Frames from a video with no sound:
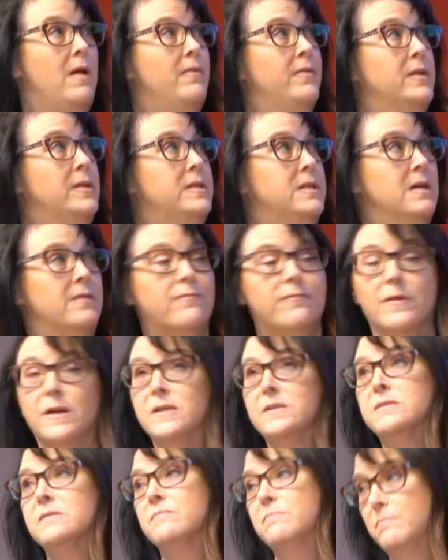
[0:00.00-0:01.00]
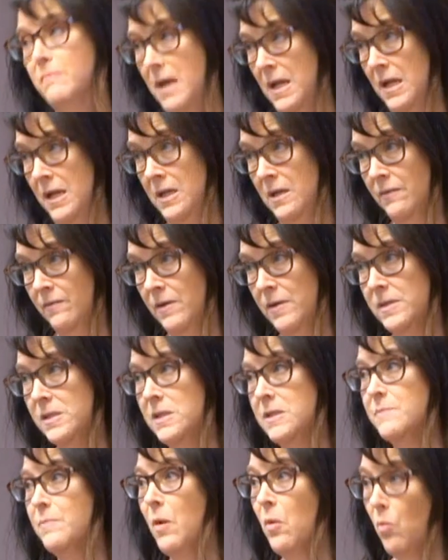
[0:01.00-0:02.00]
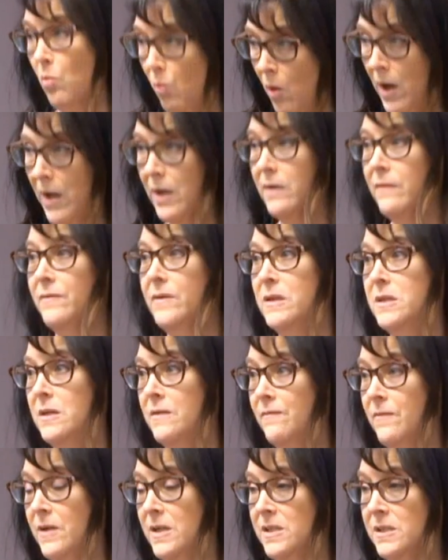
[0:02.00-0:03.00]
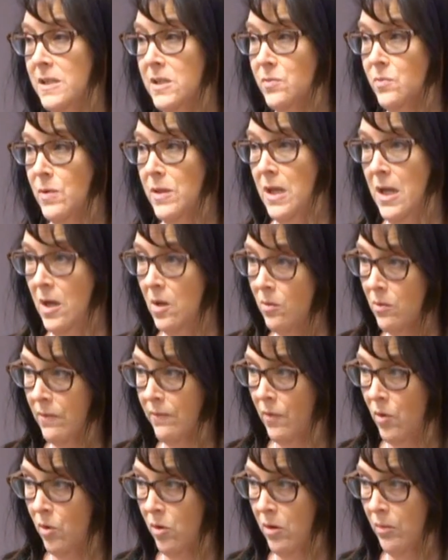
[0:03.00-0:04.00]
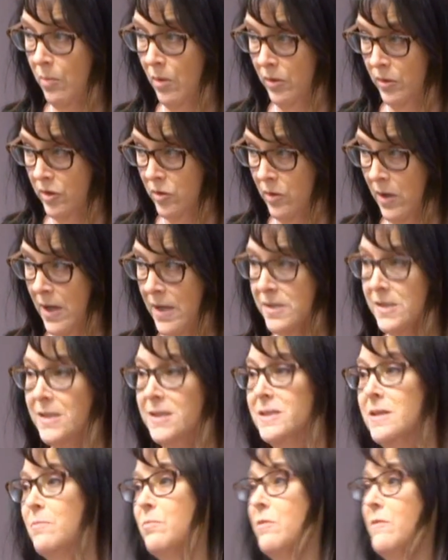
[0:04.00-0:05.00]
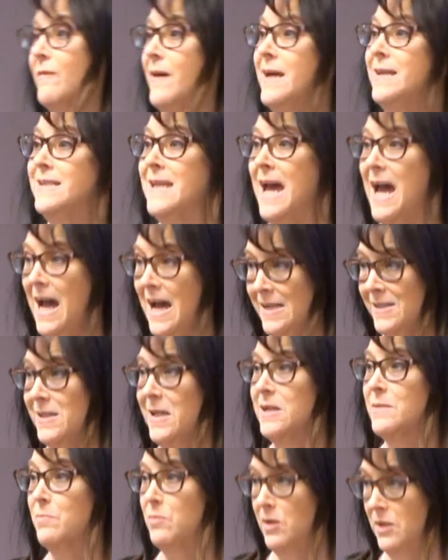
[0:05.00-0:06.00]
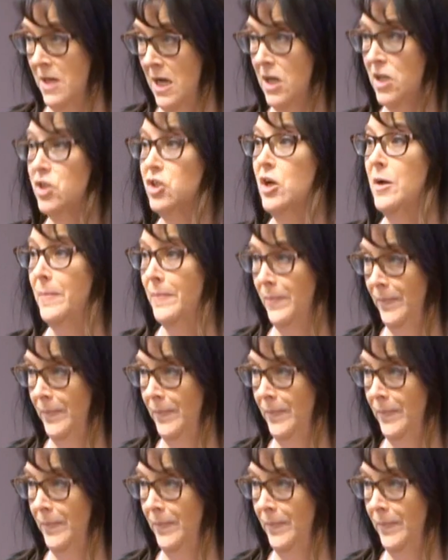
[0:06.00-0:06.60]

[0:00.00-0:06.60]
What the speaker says: The difference, many differences, but one of the differences with irrevocable trust is it provides asset protection.